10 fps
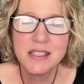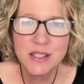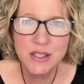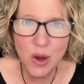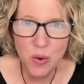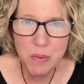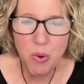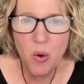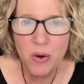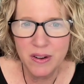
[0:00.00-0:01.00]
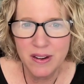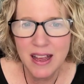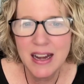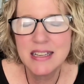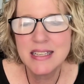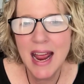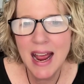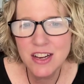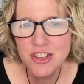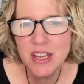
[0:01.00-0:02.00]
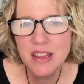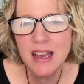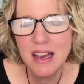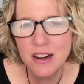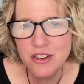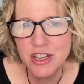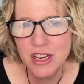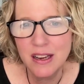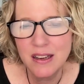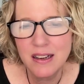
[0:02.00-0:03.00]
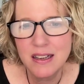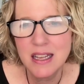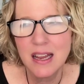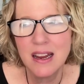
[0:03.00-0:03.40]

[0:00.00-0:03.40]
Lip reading: so important, and attaching the energy, because